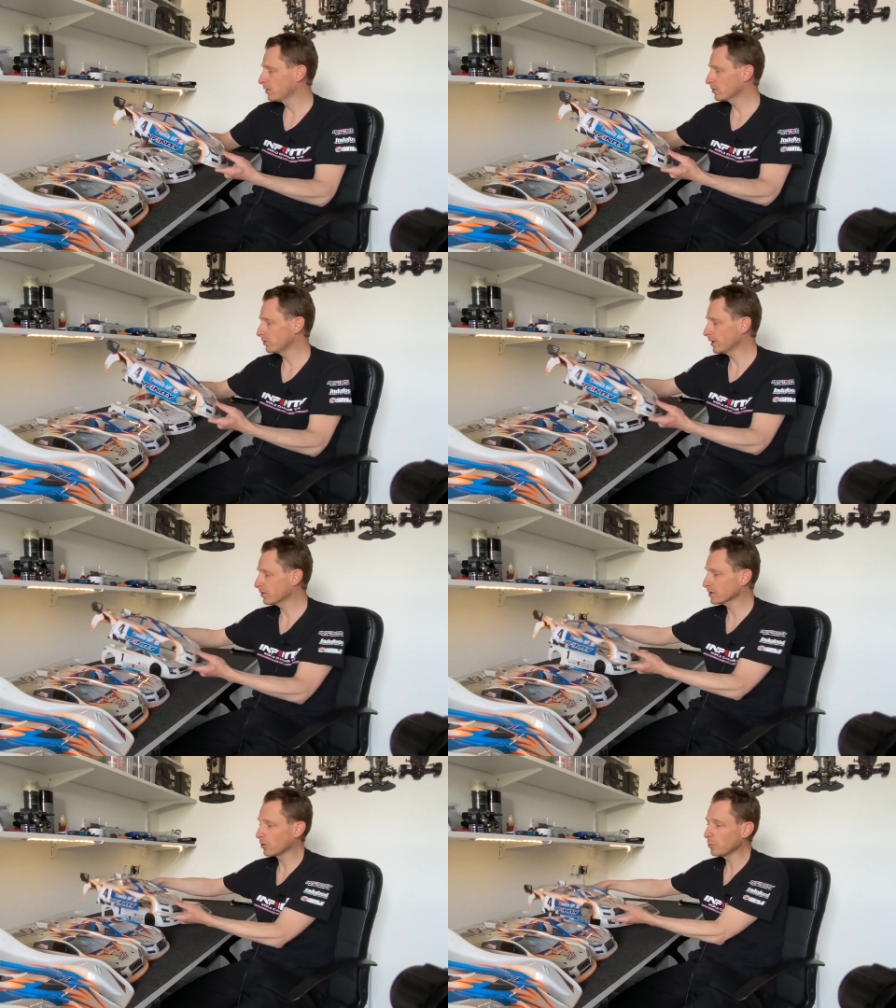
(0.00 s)
So
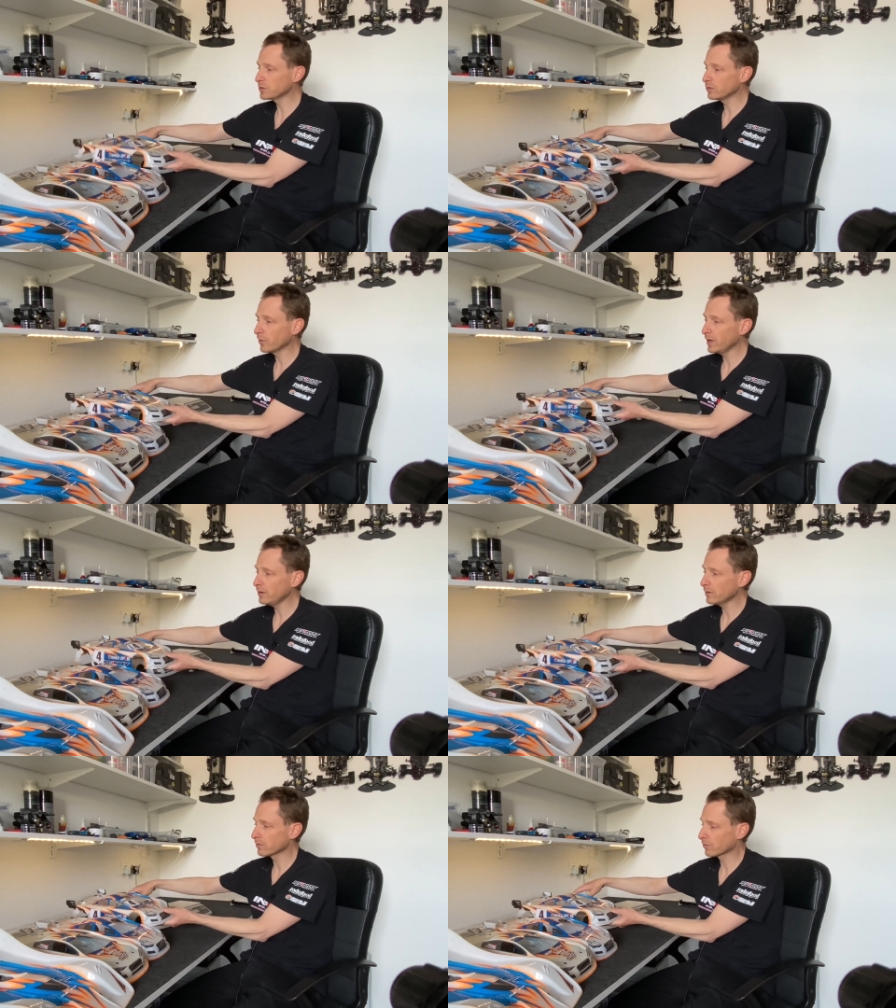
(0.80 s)
there's an option
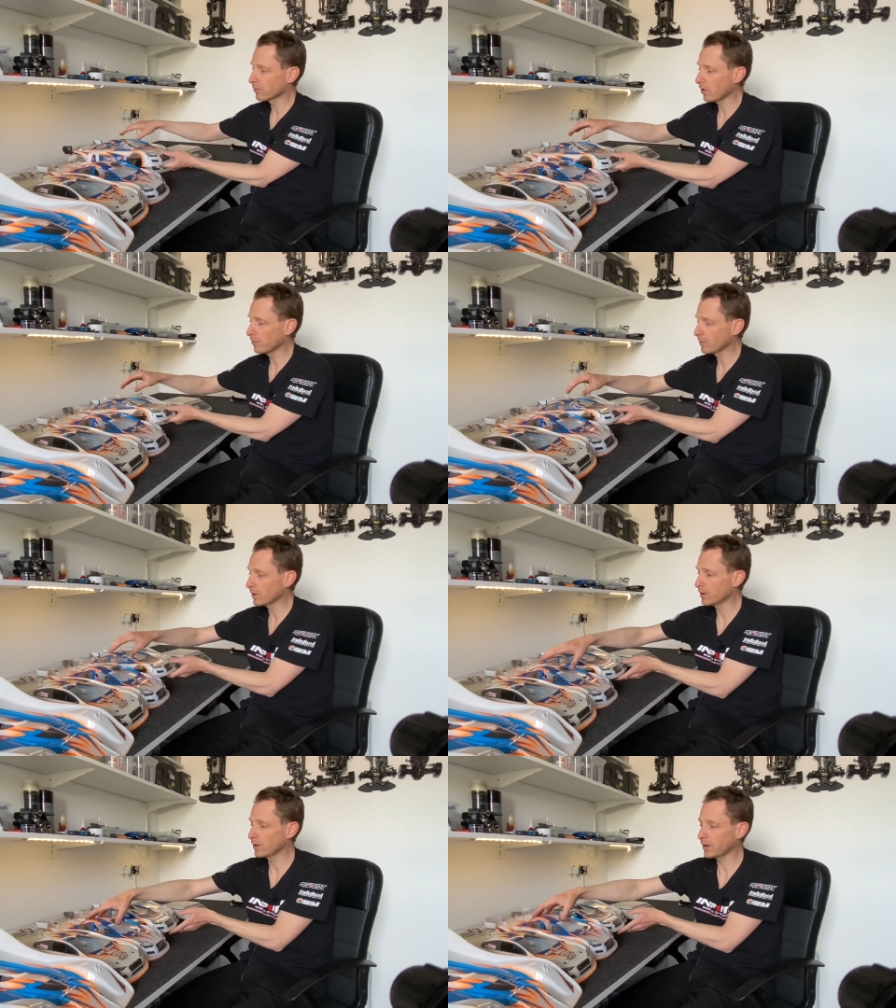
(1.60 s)
wing from
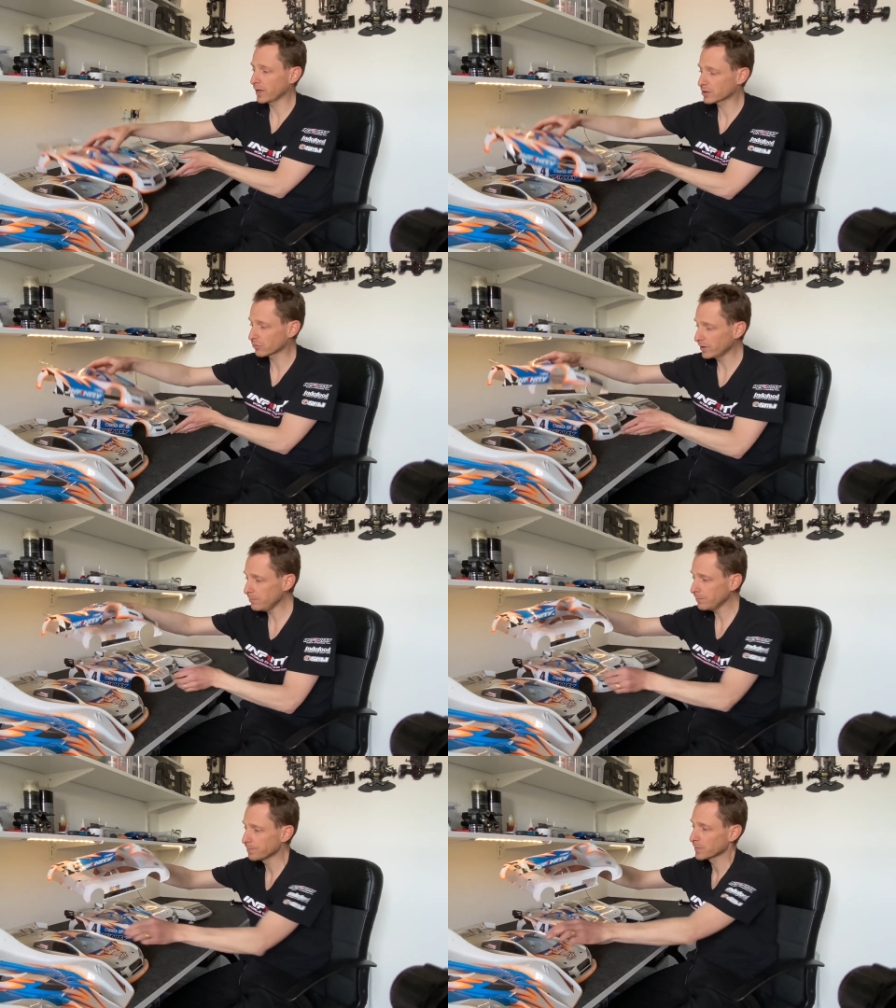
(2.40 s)

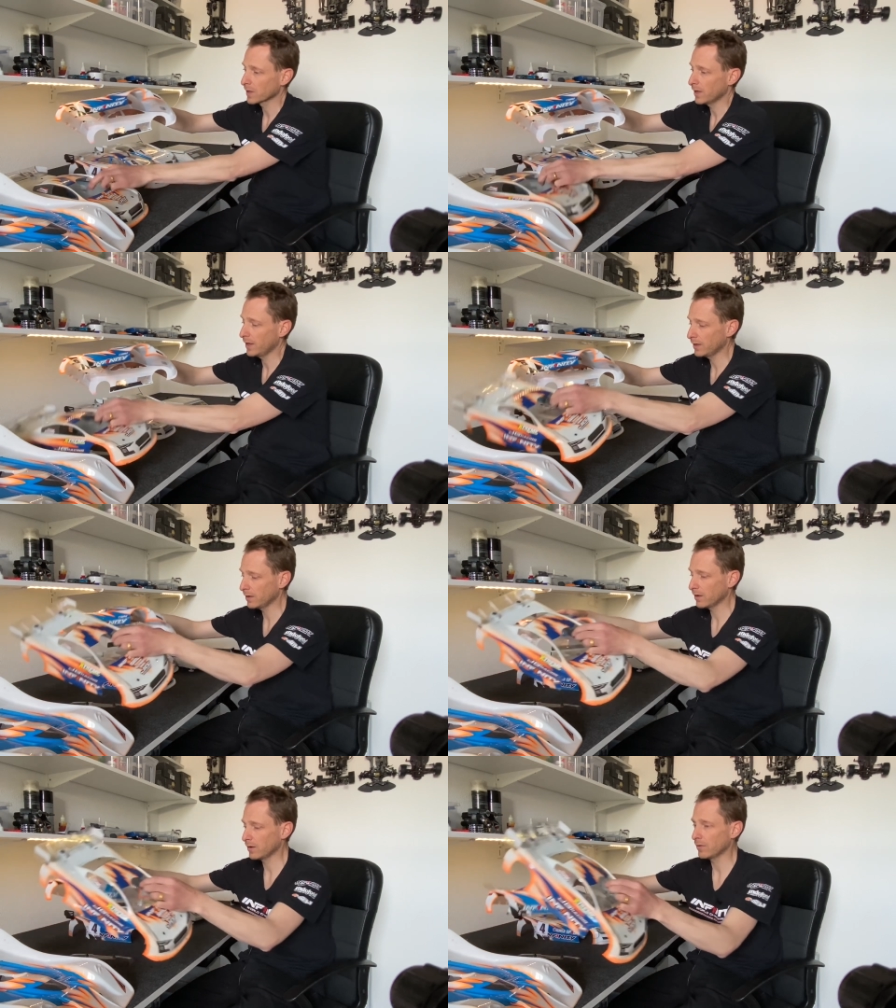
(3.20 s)
Extreme,
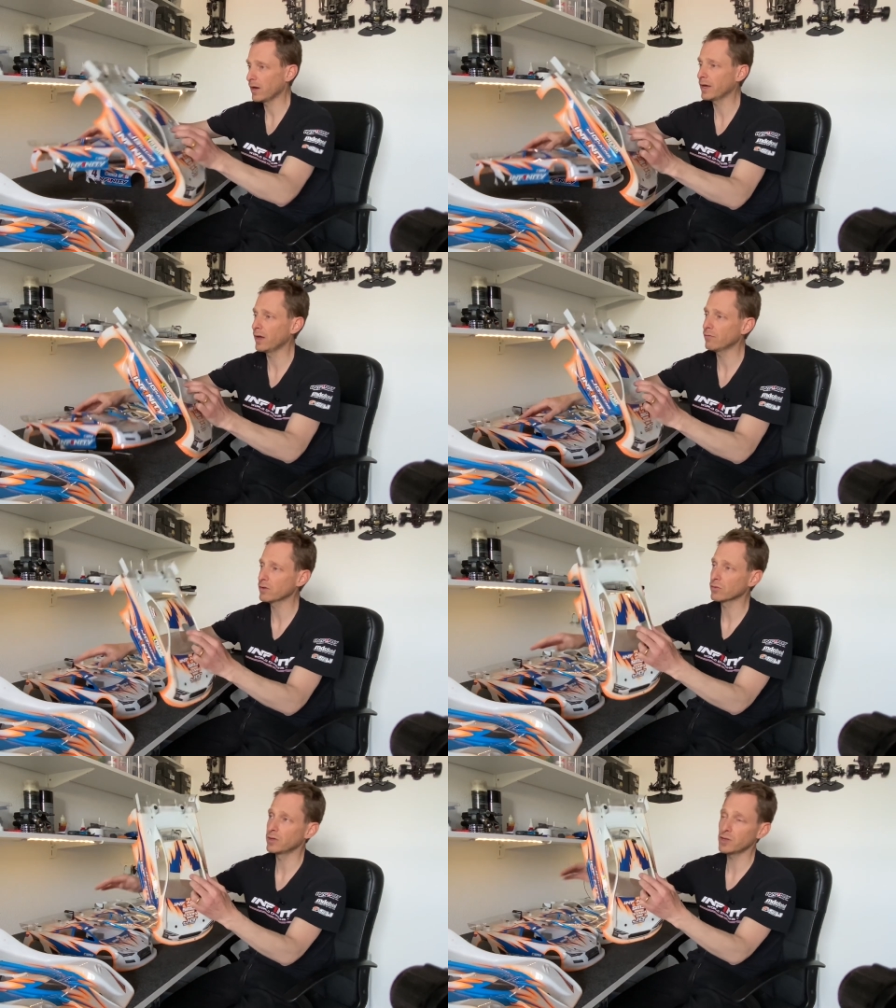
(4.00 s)
and I have it
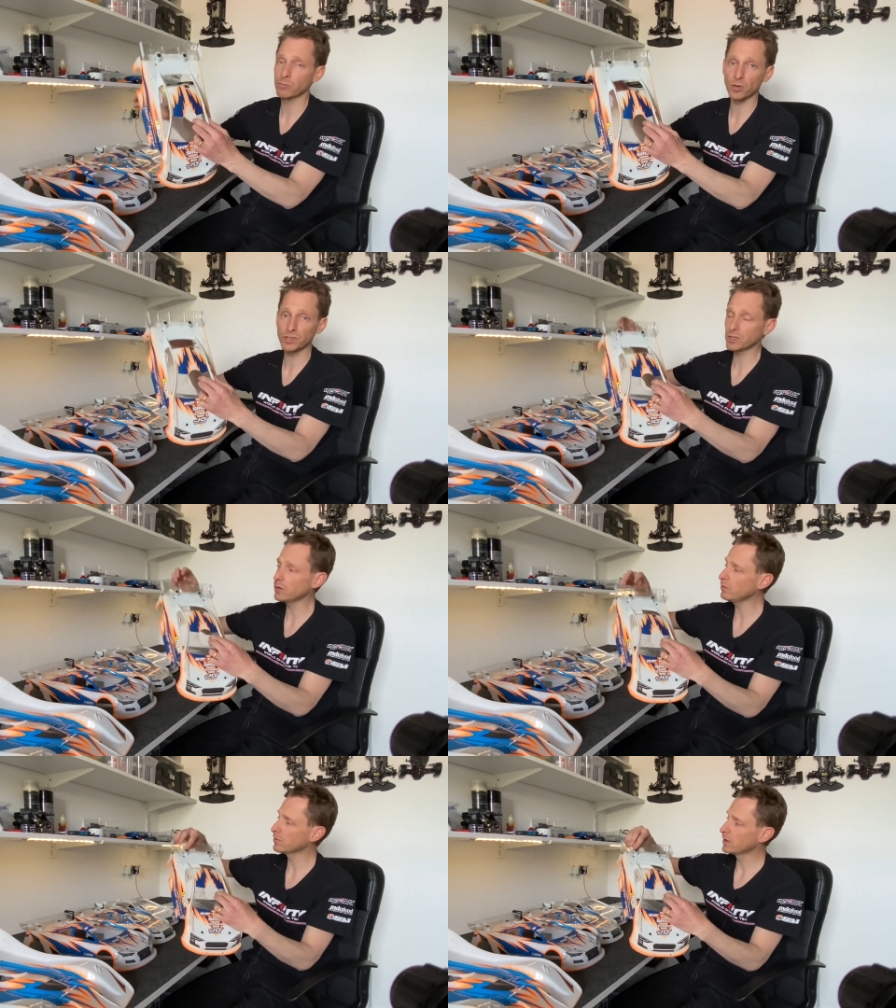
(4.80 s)
on this body
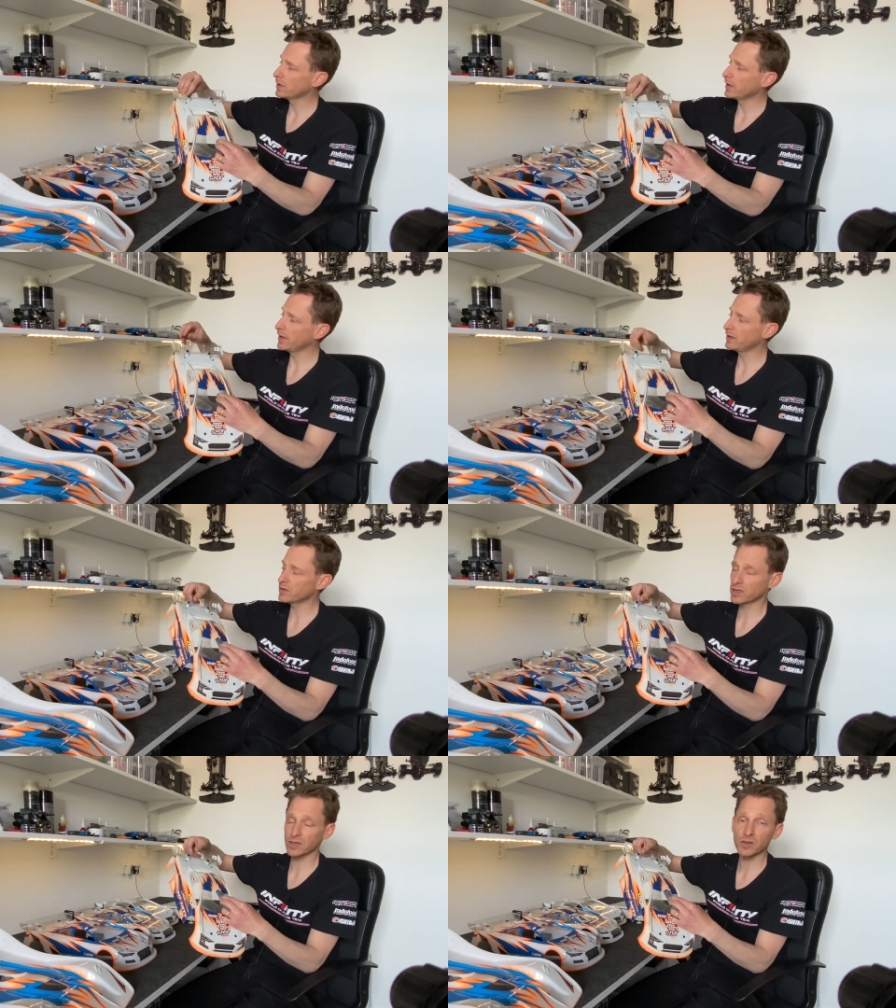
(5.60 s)
shell, and
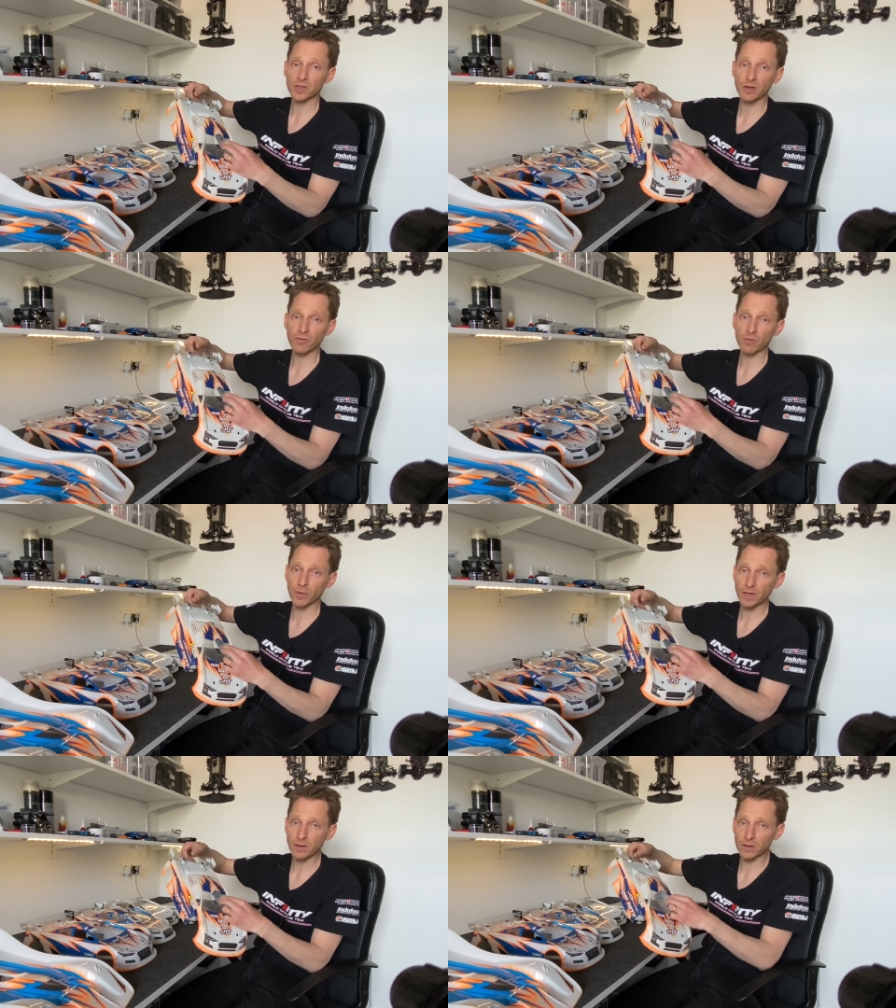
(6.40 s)
this is the stiffer
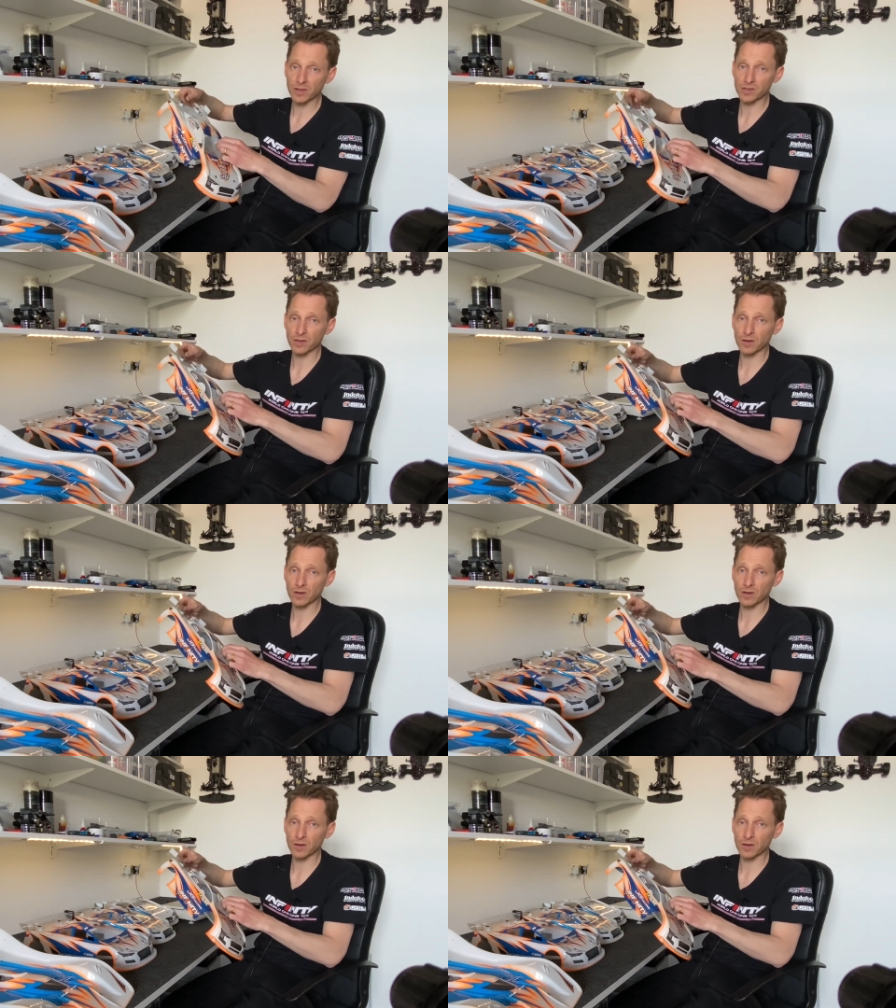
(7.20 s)
wing. It's